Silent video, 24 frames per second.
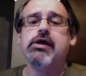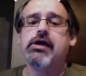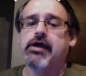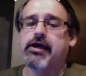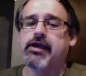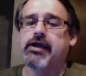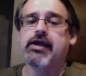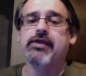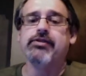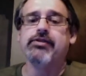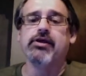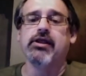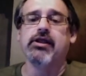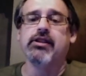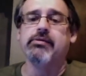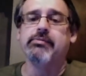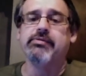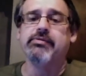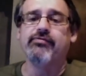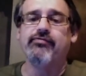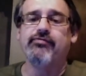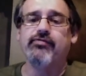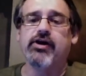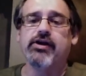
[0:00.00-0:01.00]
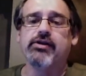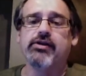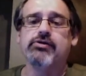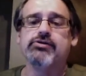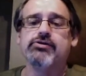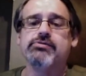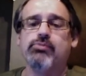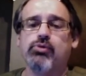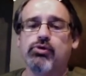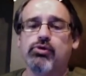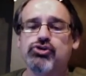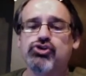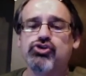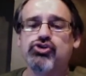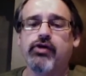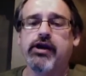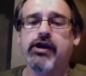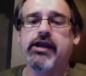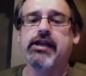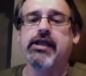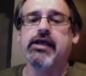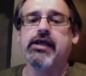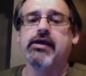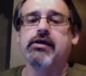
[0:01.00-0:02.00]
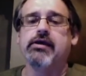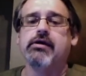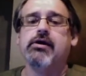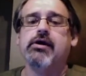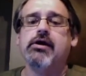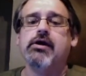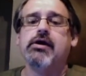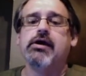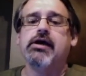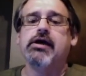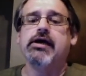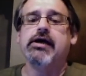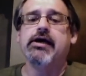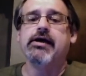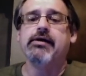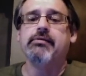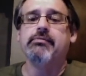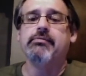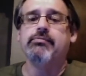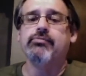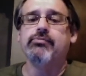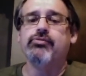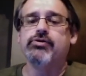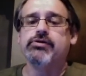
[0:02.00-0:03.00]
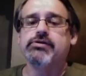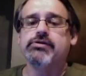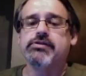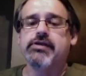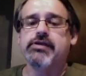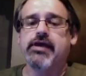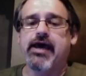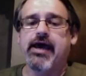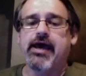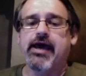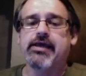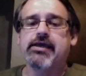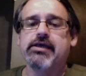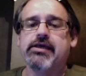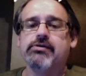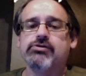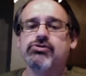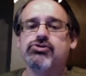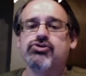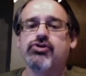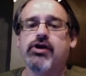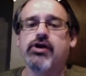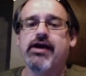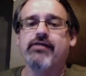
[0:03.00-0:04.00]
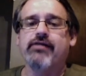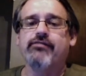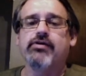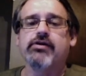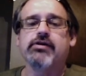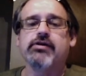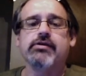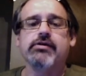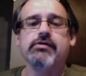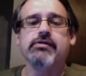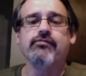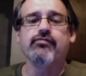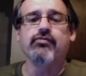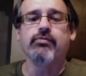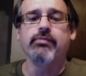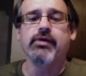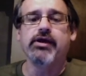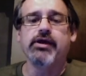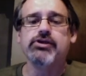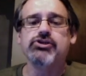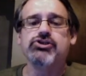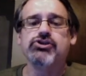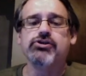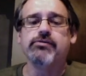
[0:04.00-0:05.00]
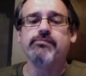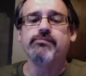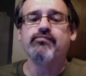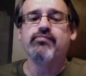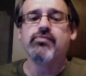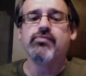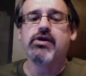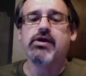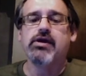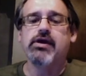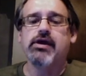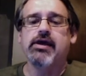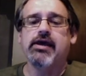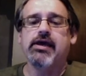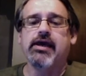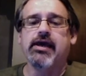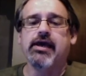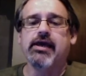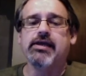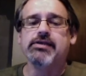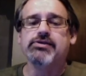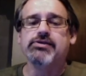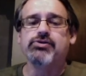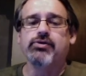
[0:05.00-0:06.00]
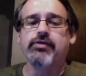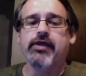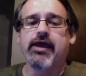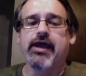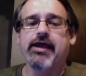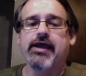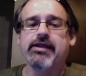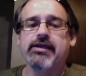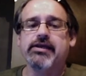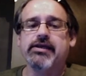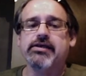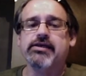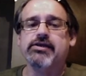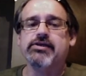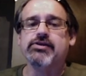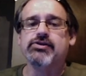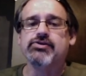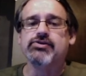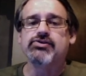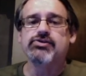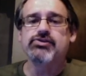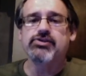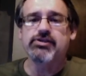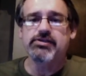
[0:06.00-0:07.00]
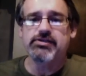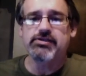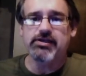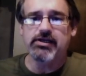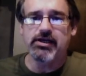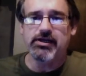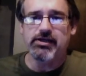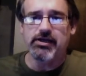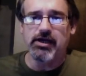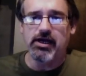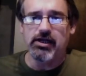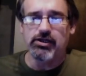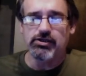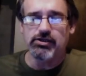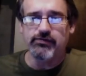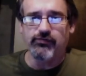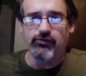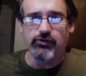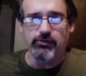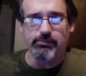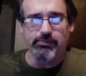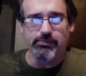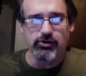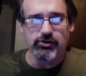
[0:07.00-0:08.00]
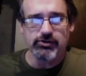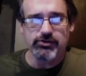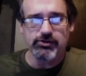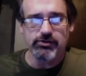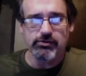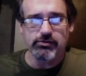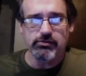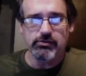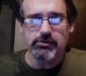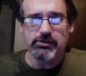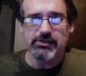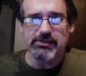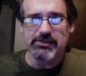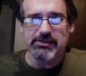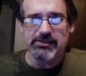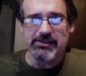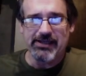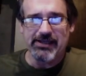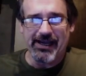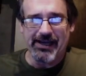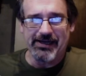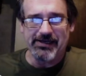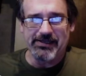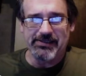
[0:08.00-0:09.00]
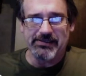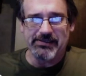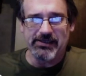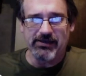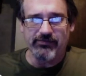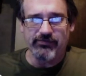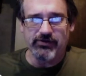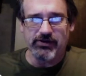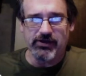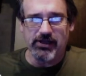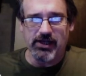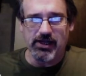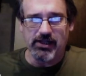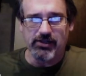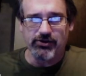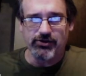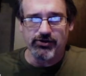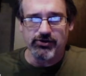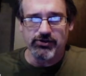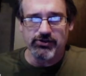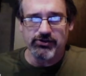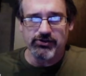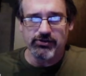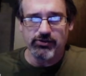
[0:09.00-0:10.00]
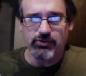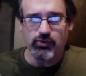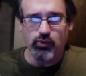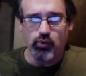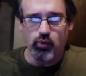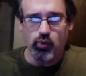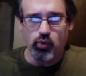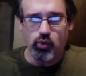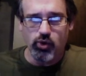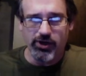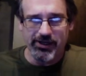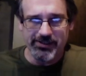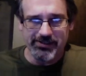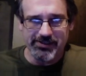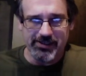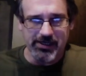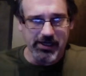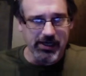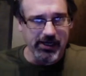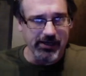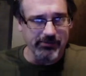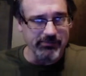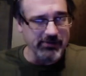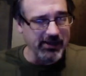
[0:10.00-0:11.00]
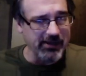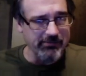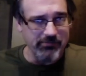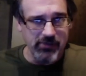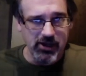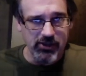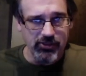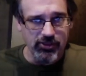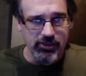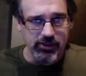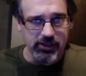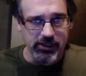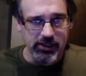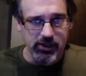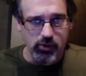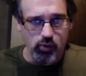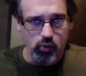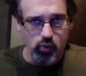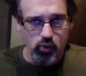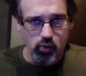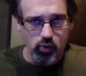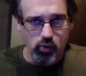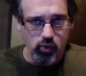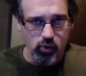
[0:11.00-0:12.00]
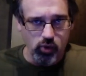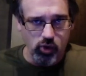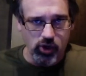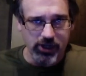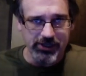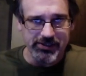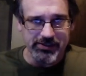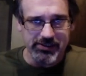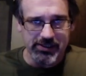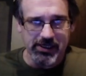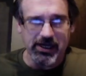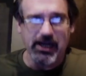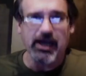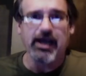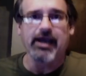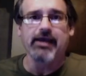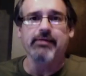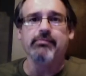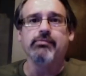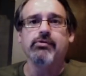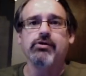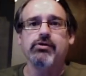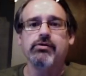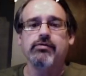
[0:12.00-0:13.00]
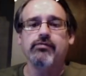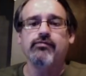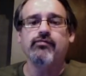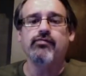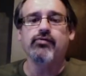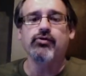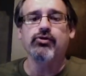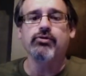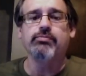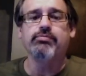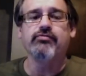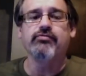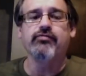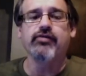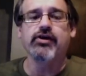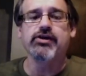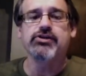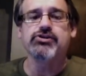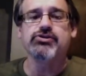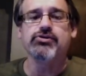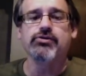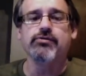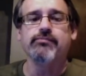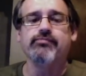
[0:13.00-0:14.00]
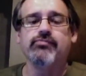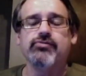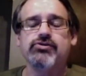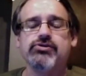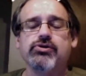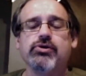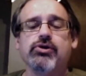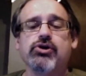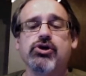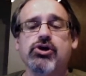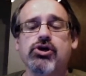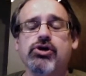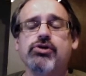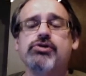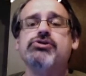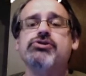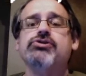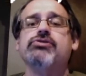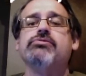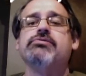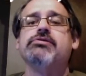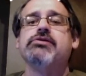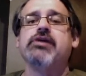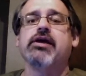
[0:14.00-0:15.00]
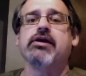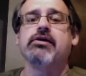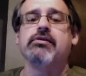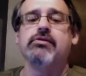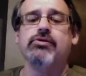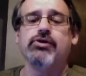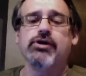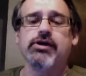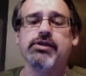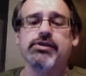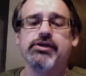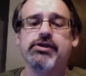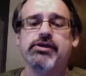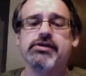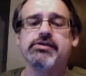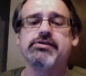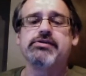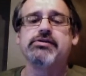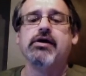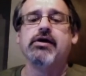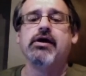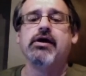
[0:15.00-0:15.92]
Again, the unlimited funnels, more training. There's the hacking, traffic information. And so that is $69 for the personal, $97 one time, not monthly, one time for the professional. So I encourage you, take a look at this.